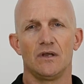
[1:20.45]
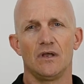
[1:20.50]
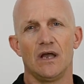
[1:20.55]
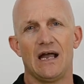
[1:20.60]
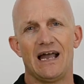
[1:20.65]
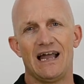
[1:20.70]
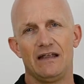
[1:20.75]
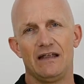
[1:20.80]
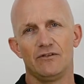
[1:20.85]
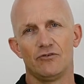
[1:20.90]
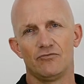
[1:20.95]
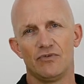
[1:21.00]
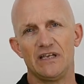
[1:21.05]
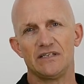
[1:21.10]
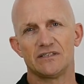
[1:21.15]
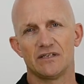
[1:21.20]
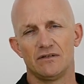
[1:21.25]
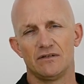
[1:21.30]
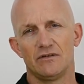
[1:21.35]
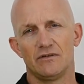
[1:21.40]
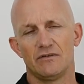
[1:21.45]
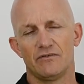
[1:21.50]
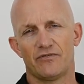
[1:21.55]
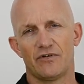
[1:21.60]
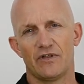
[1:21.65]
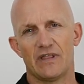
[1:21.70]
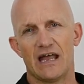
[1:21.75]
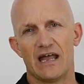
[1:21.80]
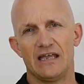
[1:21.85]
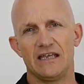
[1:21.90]
And the reason for
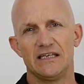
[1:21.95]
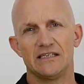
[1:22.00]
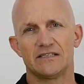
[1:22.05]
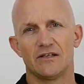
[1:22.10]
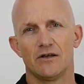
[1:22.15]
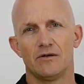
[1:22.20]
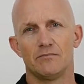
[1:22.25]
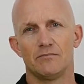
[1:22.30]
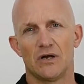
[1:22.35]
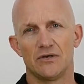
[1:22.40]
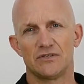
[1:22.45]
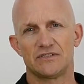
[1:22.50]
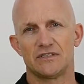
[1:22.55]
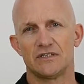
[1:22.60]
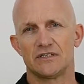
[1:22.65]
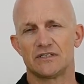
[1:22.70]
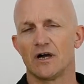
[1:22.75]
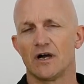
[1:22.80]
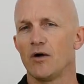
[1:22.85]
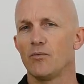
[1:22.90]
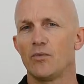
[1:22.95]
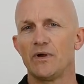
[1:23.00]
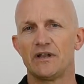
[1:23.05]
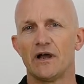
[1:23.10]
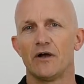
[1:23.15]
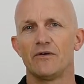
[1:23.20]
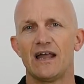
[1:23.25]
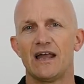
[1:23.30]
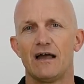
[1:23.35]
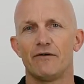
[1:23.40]
that is that most of the time we
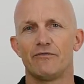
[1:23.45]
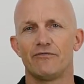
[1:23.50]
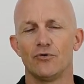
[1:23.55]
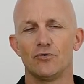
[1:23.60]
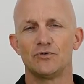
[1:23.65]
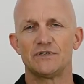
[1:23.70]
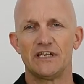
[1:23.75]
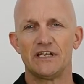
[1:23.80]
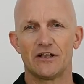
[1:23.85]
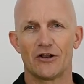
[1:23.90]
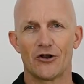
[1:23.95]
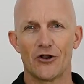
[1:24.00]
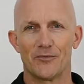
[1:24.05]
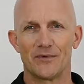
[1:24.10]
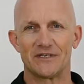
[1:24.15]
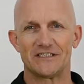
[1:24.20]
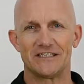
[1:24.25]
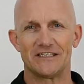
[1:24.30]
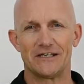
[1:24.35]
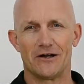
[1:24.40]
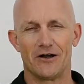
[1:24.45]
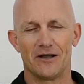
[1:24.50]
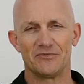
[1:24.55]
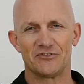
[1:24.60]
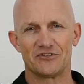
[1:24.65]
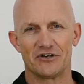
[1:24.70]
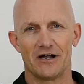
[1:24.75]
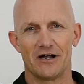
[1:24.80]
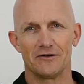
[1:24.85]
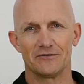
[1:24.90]
don't have 40-kilometer time
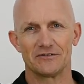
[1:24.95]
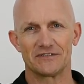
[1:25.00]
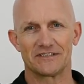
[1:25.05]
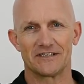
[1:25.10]
trials